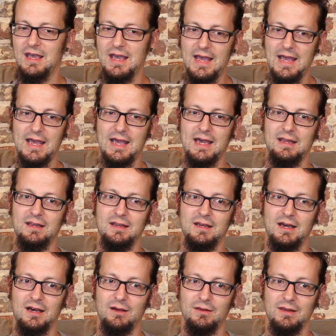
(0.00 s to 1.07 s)
And
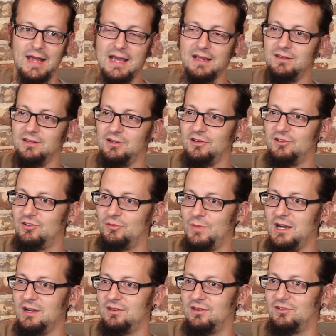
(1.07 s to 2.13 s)
like the Good
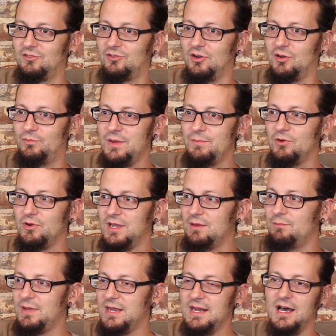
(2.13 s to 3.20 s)
Samaritan story, people
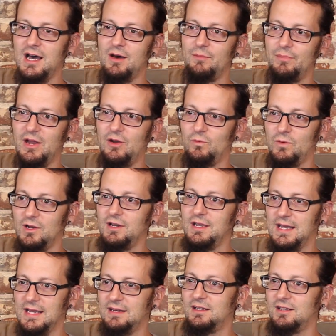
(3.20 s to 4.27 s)
get beat up at
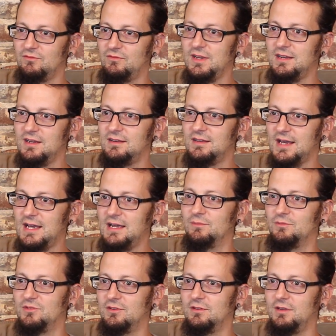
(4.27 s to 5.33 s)
really inconvenient
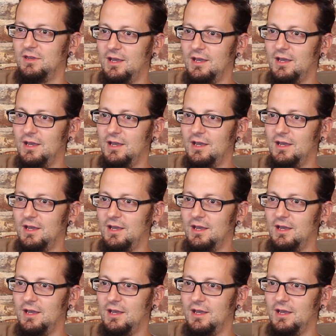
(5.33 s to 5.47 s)
times.